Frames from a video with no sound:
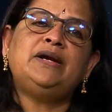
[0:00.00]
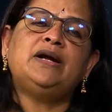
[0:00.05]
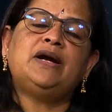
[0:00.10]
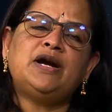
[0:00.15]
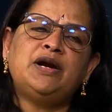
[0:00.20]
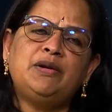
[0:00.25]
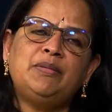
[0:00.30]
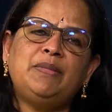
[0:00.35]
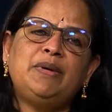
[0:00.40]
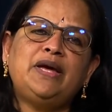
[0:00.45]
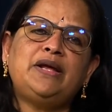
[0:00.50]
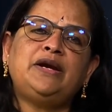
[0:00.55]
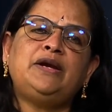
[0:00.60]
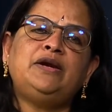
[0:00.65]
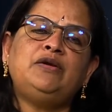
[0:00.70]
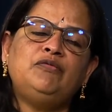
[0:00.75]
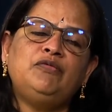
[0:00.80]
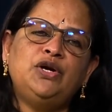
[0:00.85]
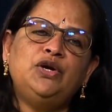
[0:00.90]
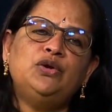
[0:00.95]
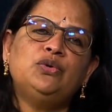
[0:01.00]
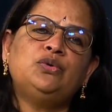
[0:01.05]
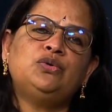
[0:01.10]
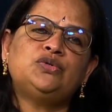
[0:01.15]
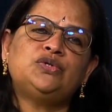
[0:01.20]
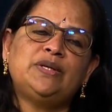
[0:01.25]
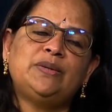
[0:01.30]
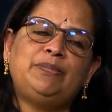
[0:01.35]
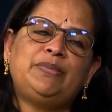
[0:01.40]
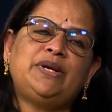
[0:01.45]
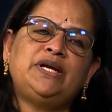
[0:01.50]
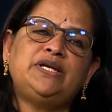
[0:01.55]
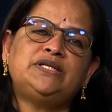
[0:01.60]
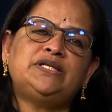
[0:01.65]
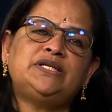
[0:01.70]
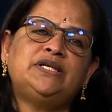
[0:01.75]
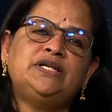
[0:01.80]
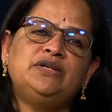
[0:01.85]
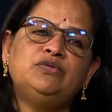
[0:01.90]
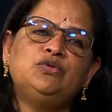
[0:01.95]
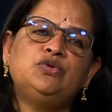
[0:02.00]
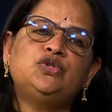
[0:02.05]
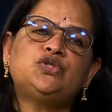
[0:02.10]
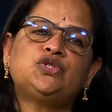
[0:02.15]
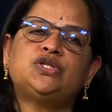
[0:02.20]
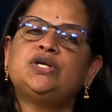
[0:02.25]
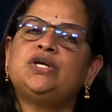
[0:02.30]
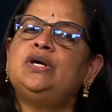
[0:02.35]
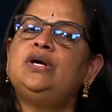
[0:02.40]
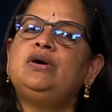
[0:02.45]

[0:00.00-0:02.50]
unmarried, widow, separated, divorced.